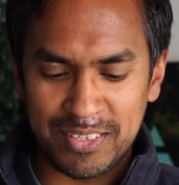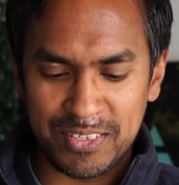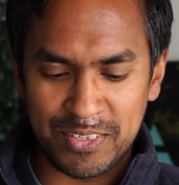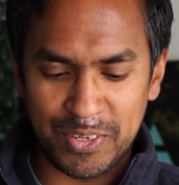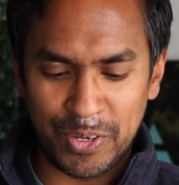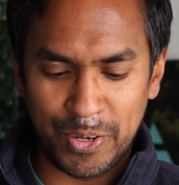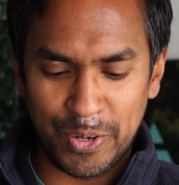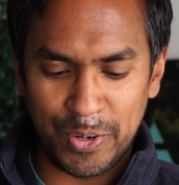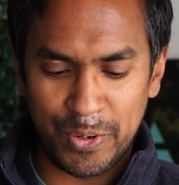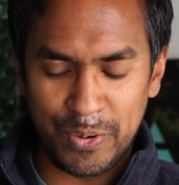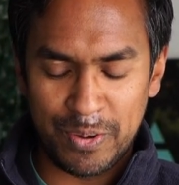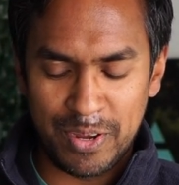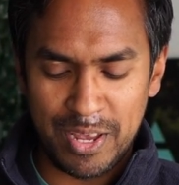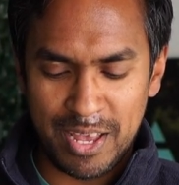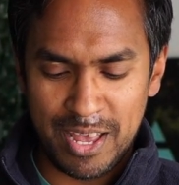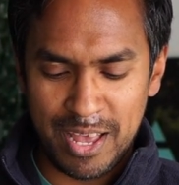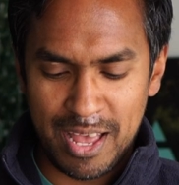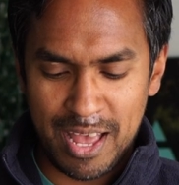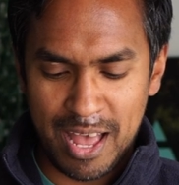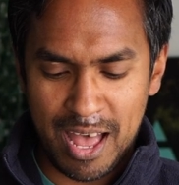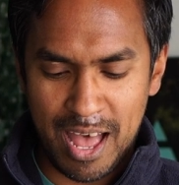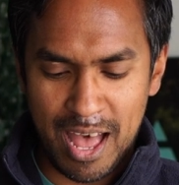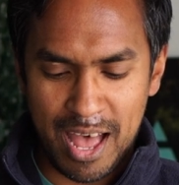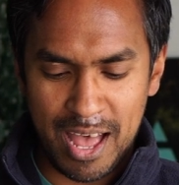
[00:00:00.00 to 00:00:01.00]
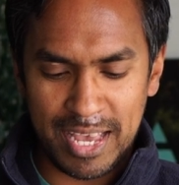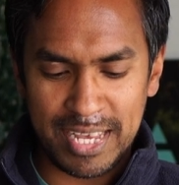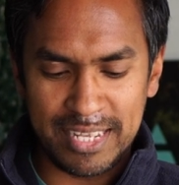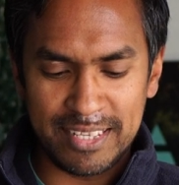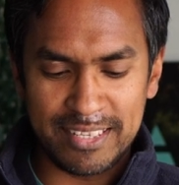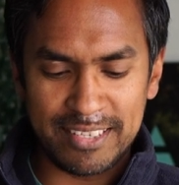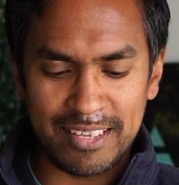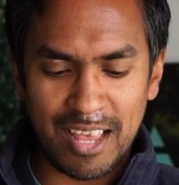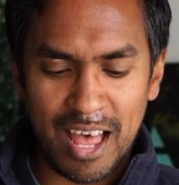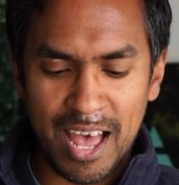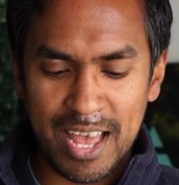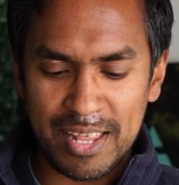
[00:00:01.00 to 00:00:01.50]
So
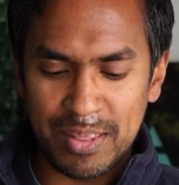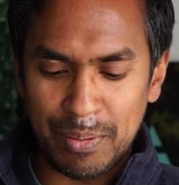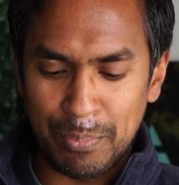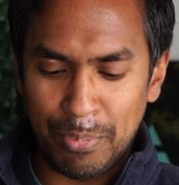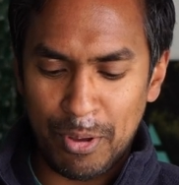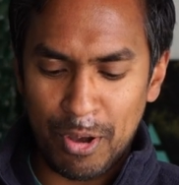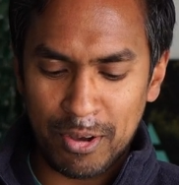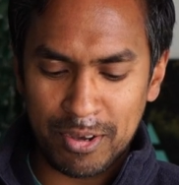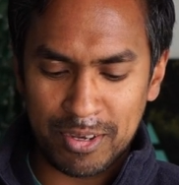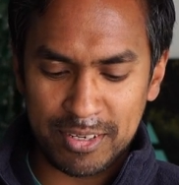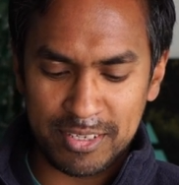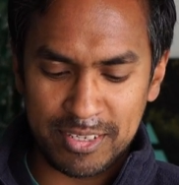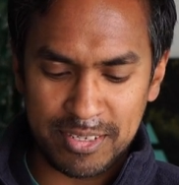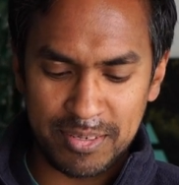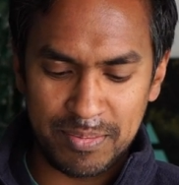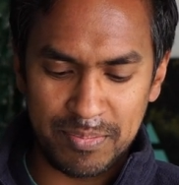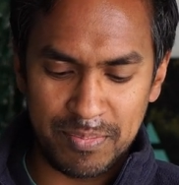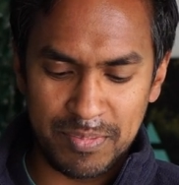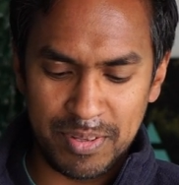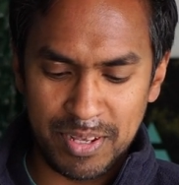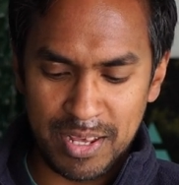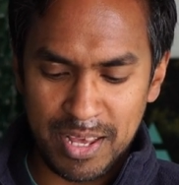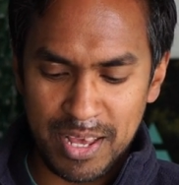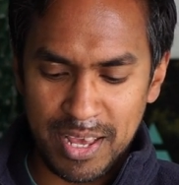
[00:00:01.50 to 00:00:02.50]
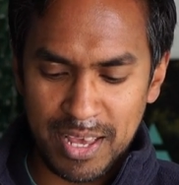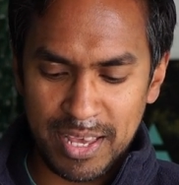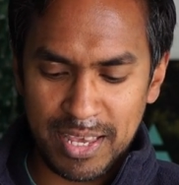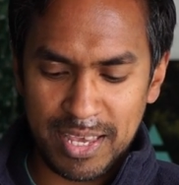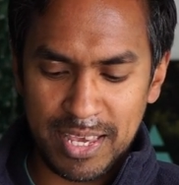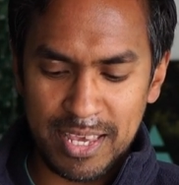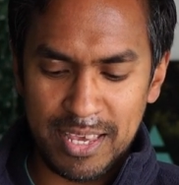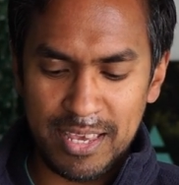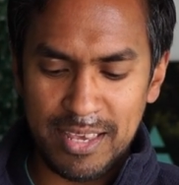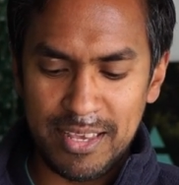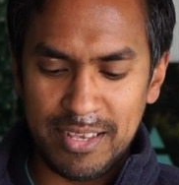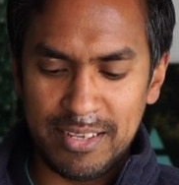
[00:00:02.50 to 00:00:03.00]
inside the box
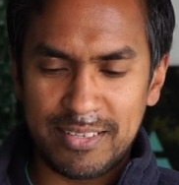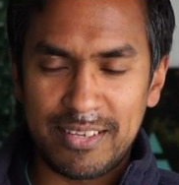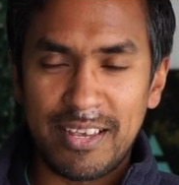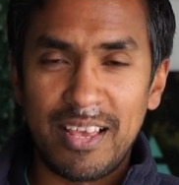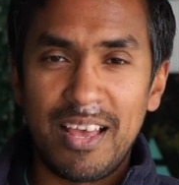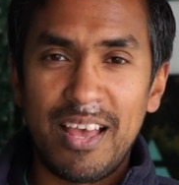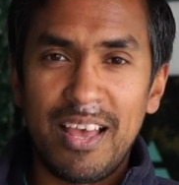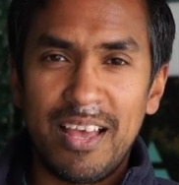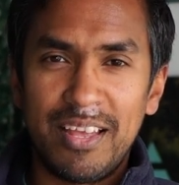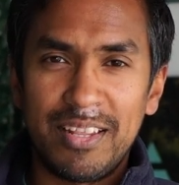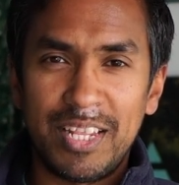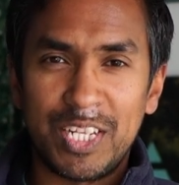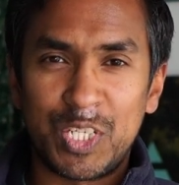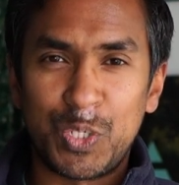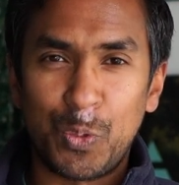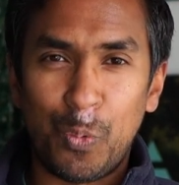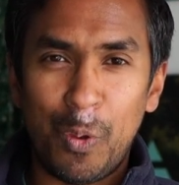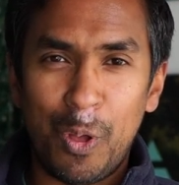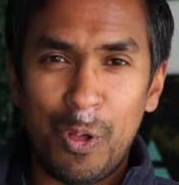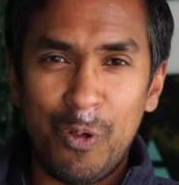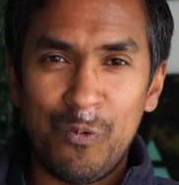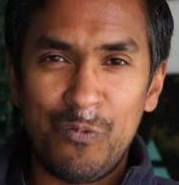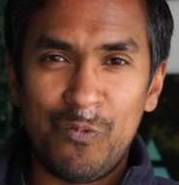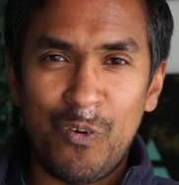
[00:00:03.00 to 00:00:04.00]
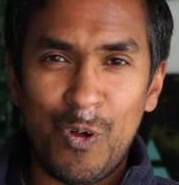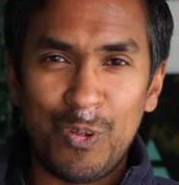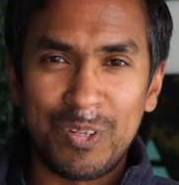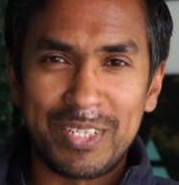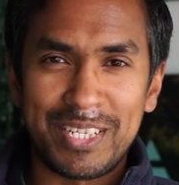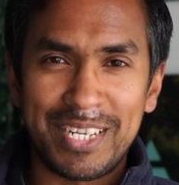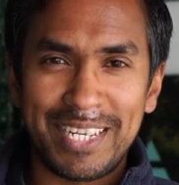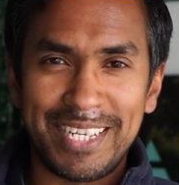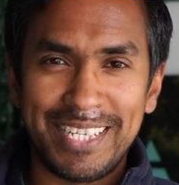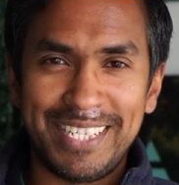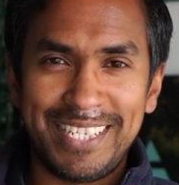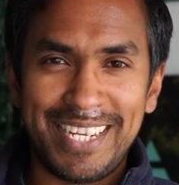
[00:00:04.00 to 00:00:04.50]
is the
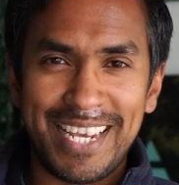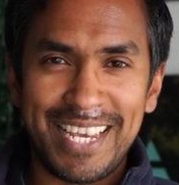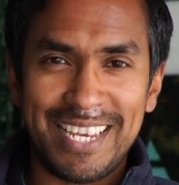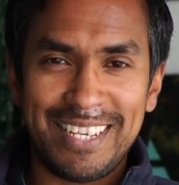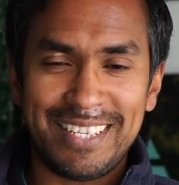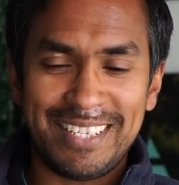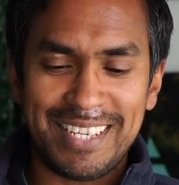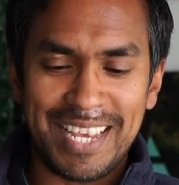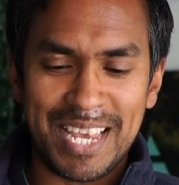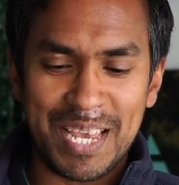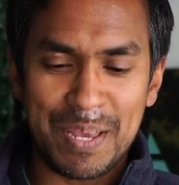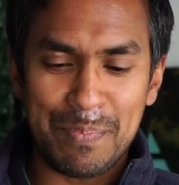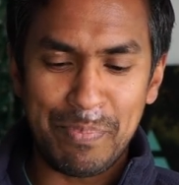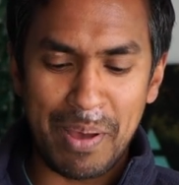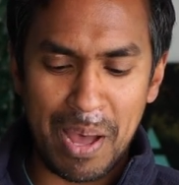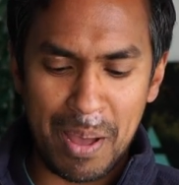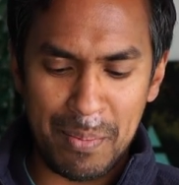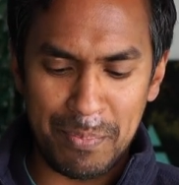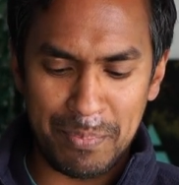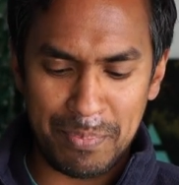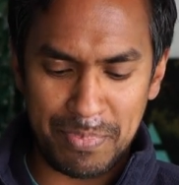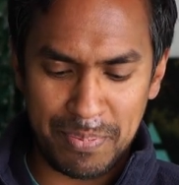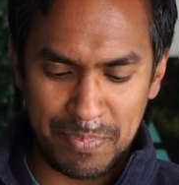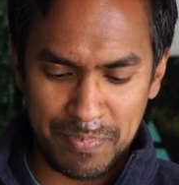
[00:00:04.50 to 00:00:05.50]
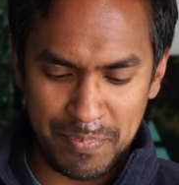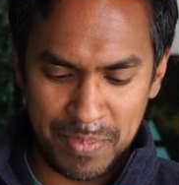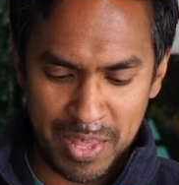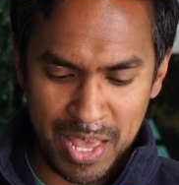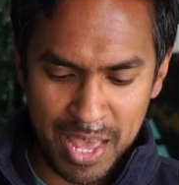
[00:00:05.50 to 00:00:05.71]
12-volt DC pump.